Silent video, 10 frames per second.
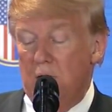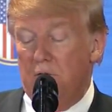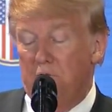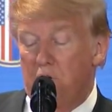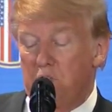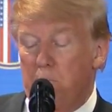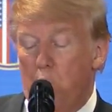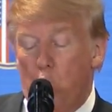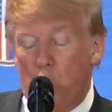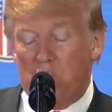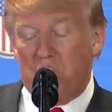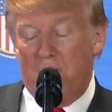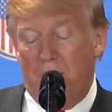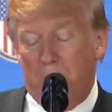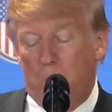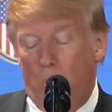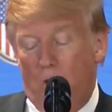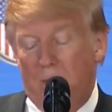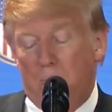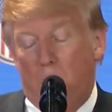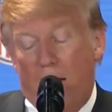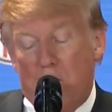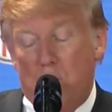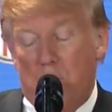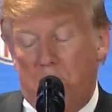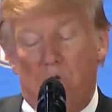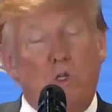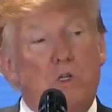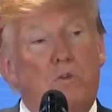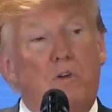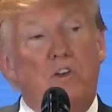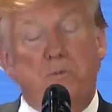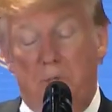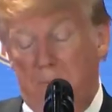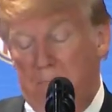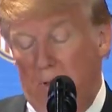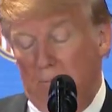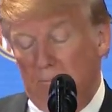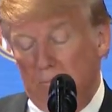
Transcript: the first bold step toward a bright new future for his people.